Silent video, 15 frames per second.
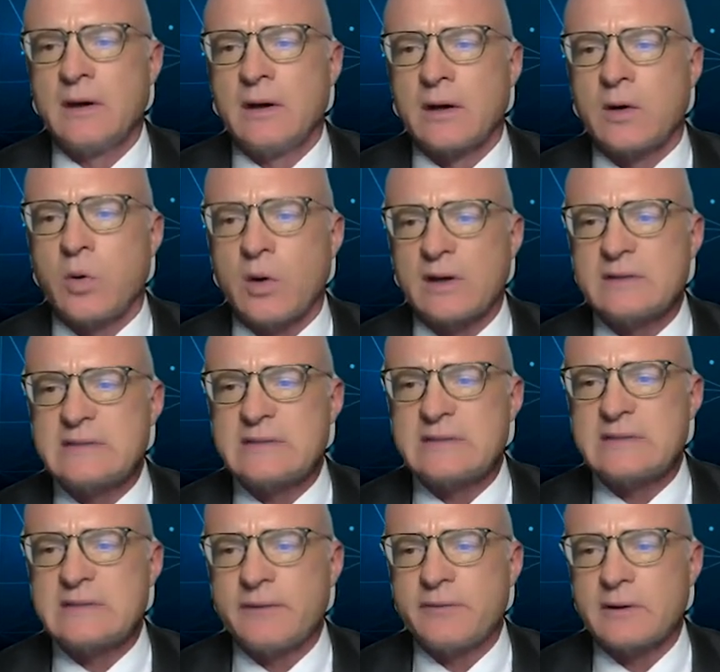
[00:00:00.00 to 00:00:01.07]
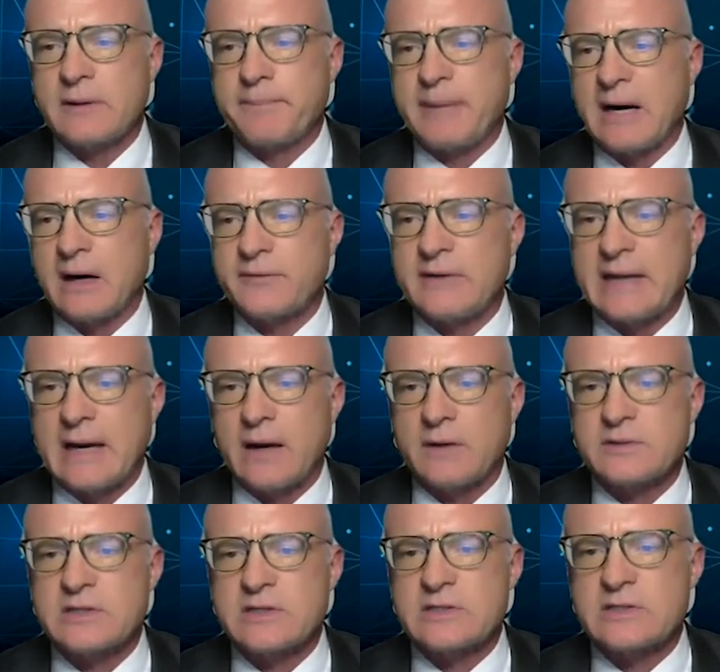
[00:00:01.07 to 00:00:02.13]
Quantitative comparative
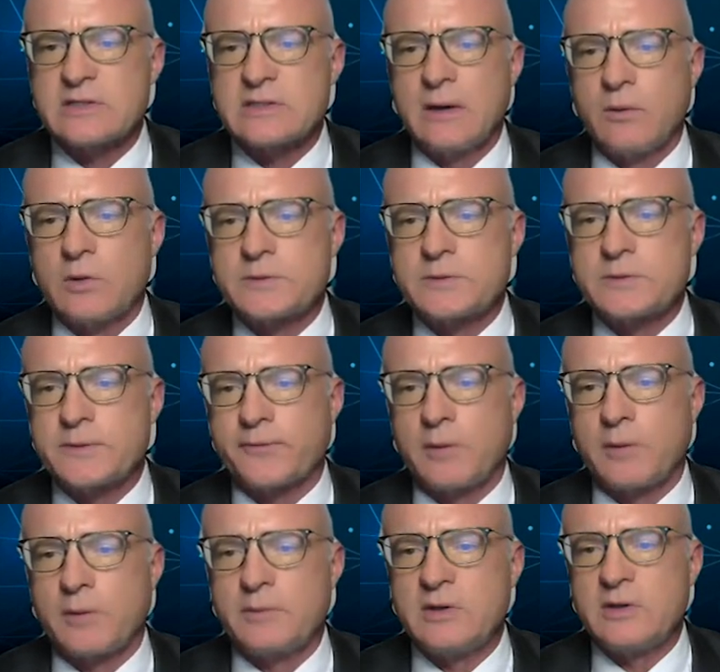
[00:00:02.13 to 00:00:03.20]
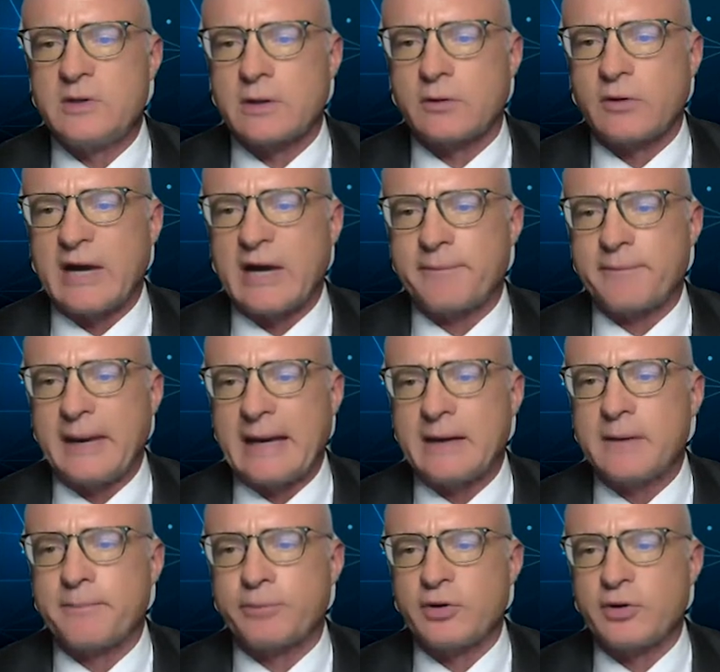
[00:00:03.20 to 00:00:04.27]
analysis was performed using
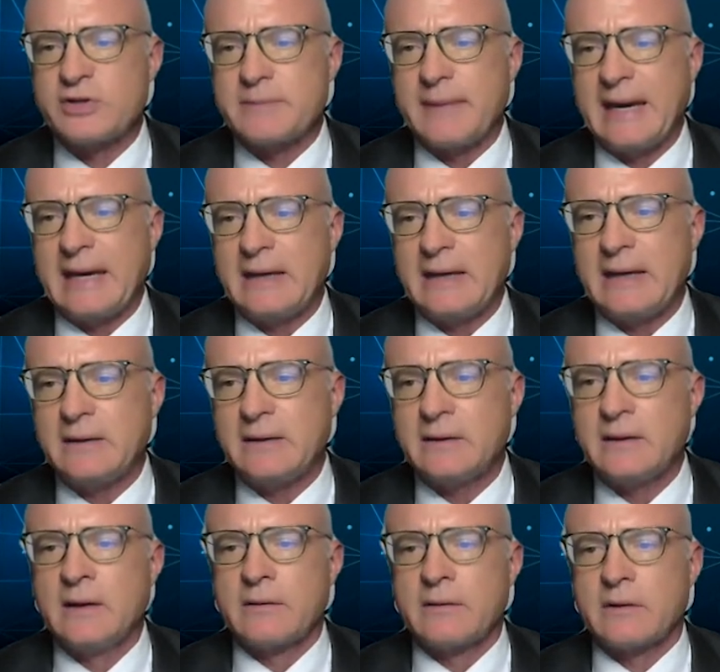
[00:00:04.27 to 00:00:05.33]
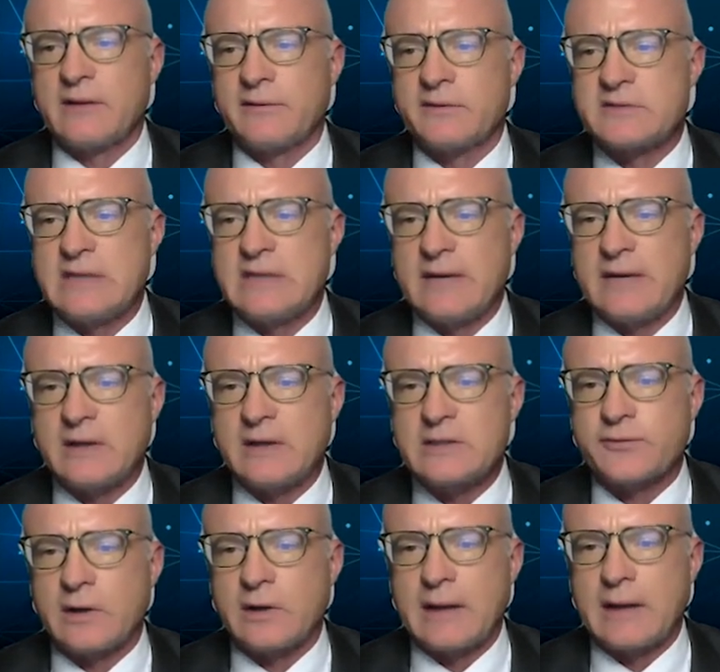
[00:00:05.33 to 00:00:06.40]
GraphPad Prism 8. The level of significance
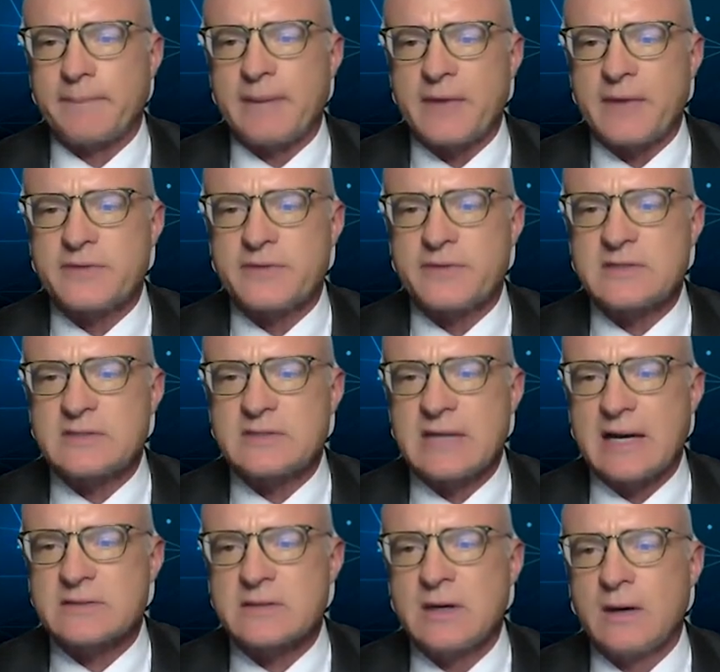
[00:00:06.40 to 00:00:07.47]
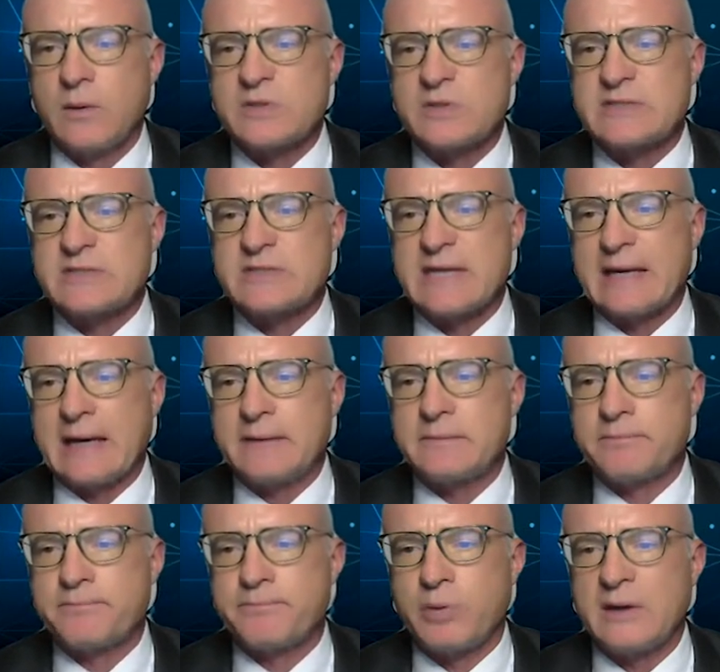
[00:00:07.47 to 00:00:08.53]
for all hypothesis tests was set at
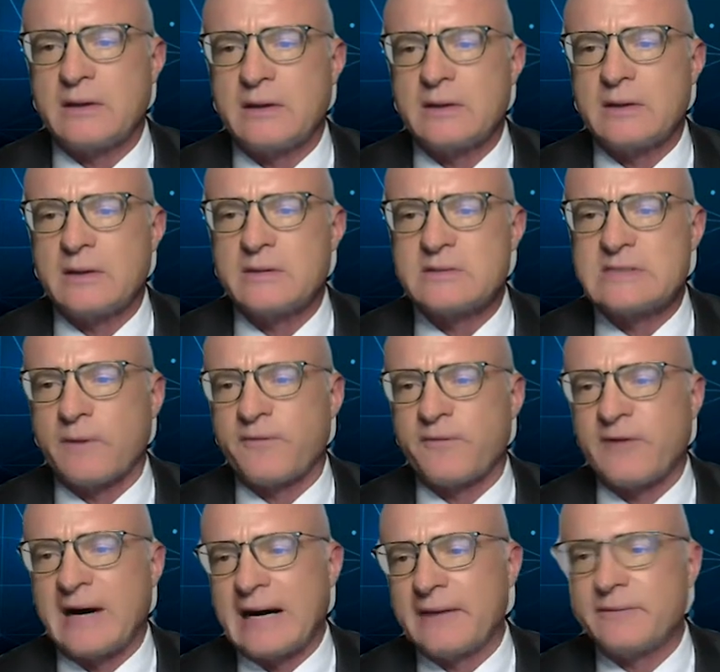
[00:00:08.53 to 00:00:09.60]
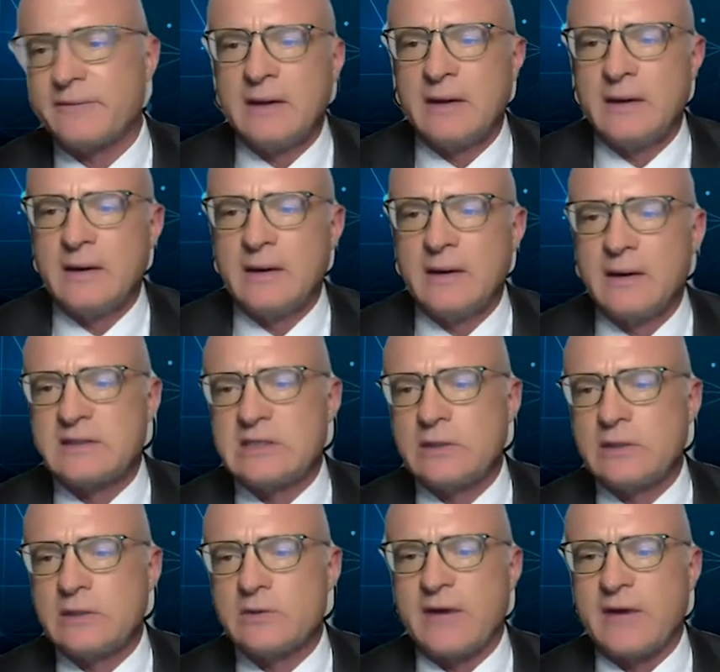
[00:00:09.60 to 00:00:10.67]
0.05.
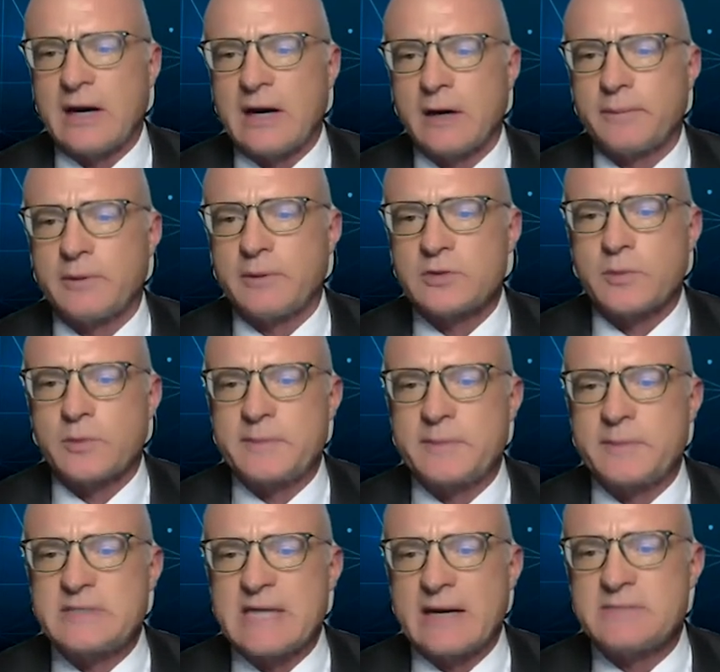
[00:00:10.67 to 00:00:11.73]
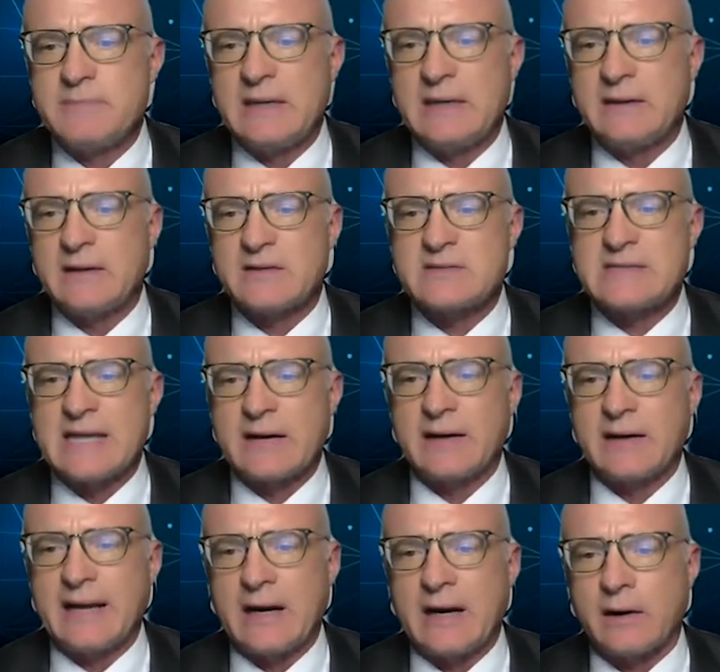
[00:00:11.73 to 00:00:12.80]
Continuous variables were presented as mean and
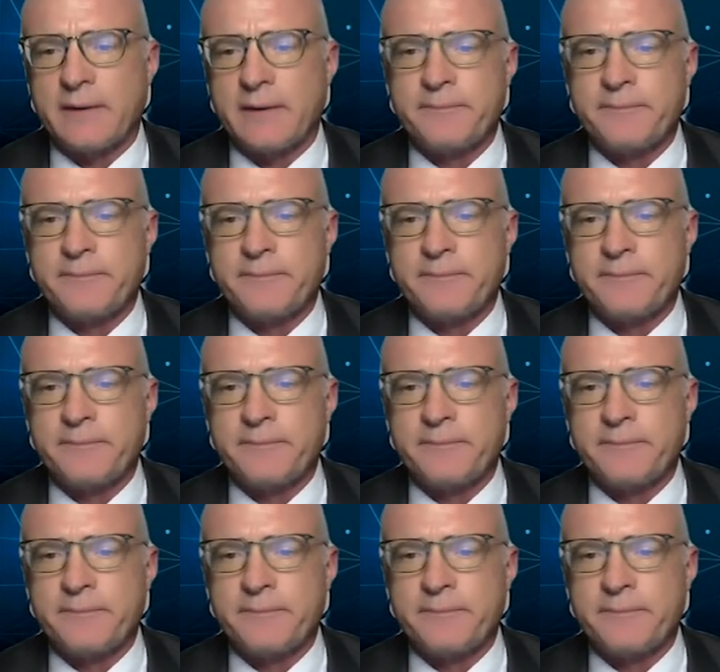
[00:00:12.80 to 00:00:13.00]
standard error.